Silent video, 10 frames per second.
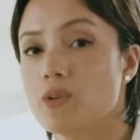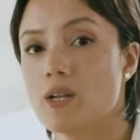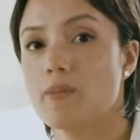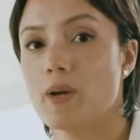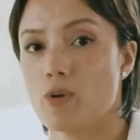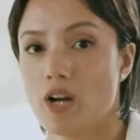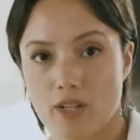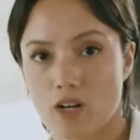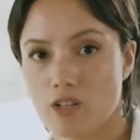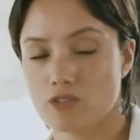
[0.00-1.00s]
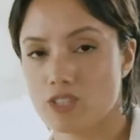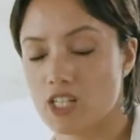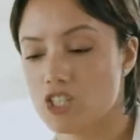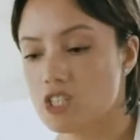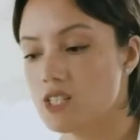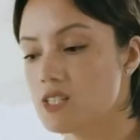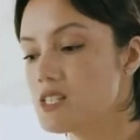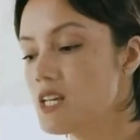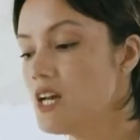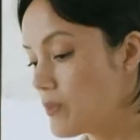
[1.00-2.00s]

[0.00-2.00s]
in my private consultations.